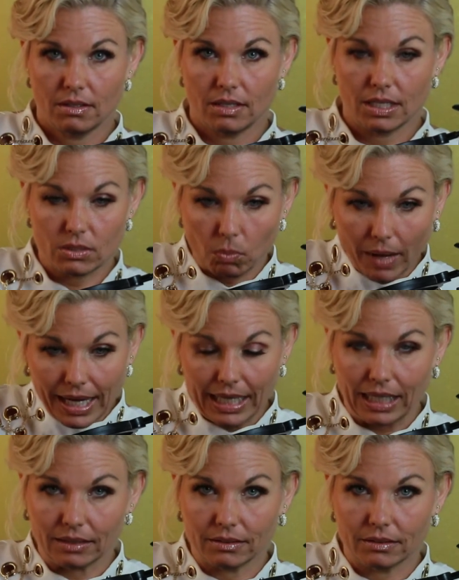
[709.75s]
It's
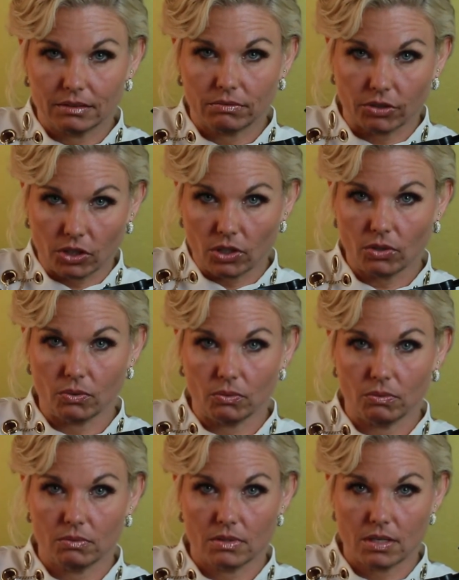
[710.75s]
waiting for you
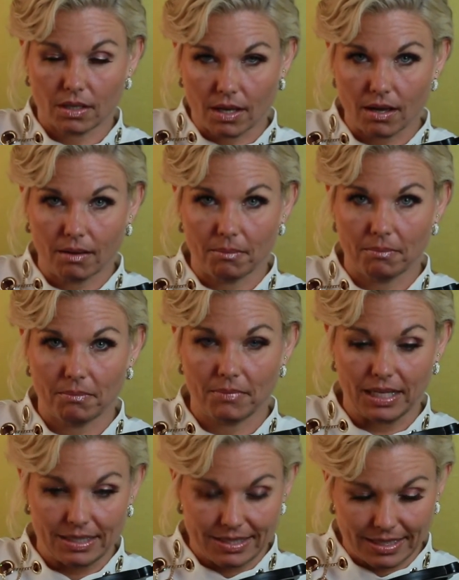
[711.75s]
to come
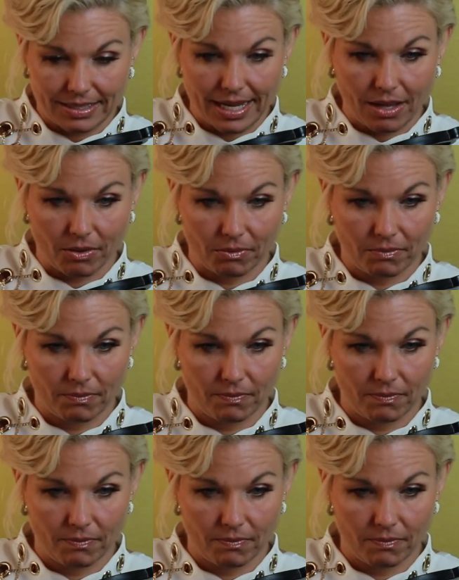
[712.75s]
and sit down.